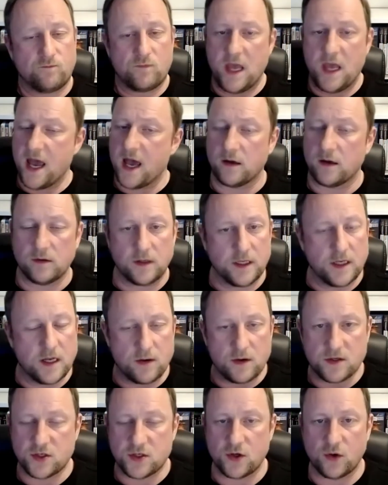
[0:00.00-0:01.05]
yeah, you know,
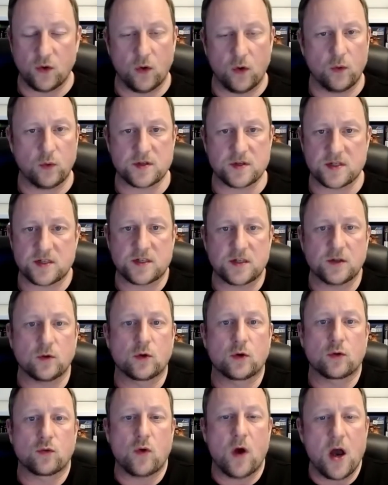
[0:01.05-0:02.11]
Azure was still
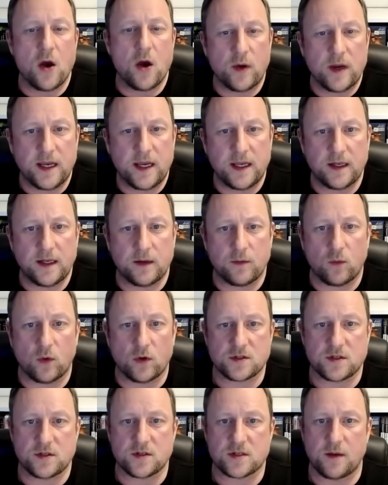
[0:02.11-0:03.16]
growing. It
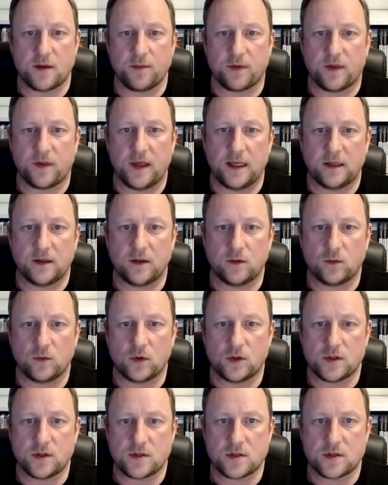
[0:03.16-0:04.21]
wasn't something that
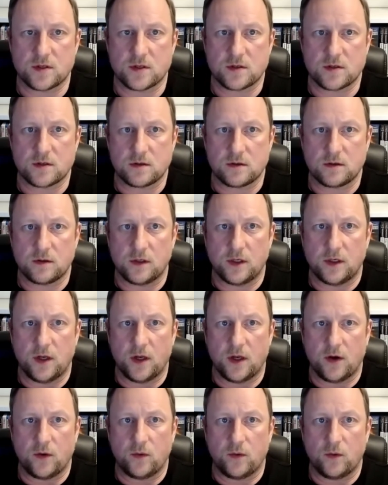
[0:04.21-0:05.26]
was, you
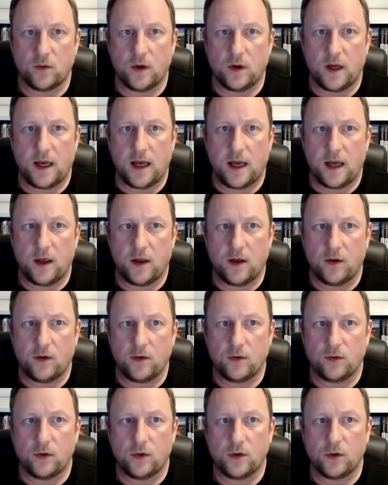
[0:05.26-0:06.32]
know, uh,
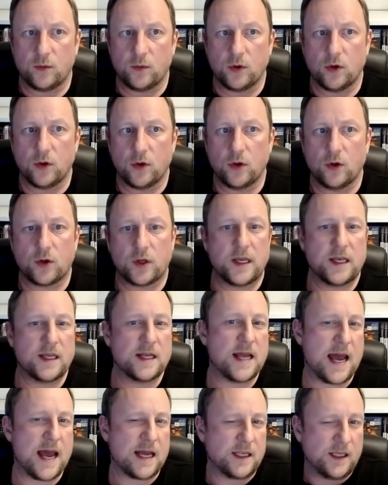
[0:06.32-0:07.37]
you were looking
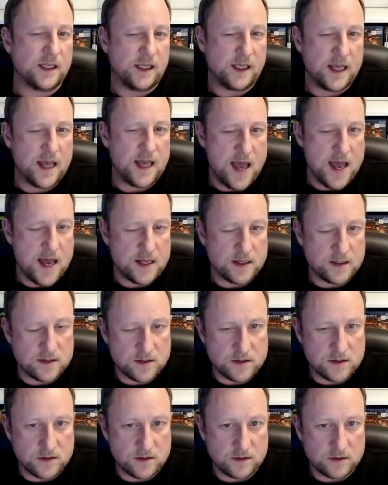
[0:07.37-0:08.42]
at yet.
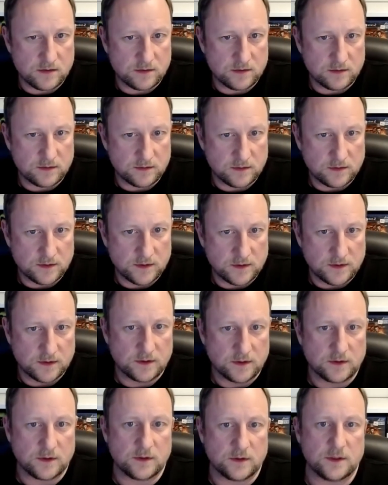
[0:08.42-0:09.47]

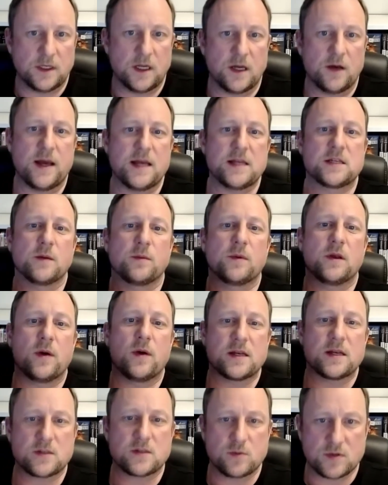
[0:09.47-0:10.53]
You know,
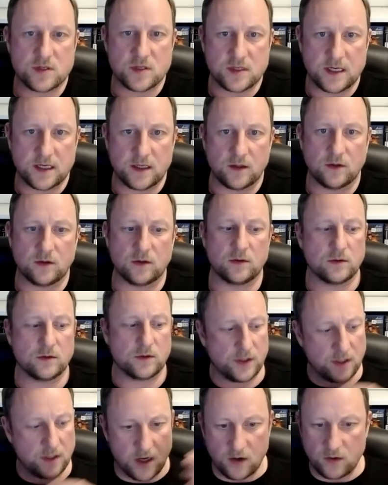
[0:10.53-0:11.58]
AWS was still,
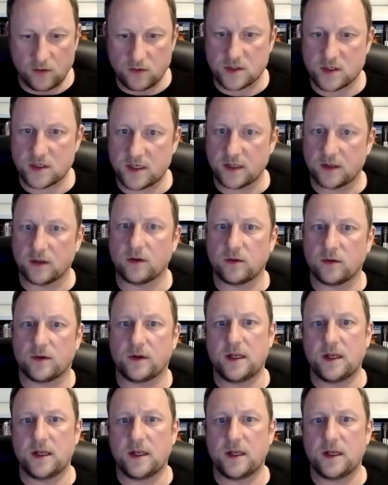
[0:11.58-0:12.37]
you know, still,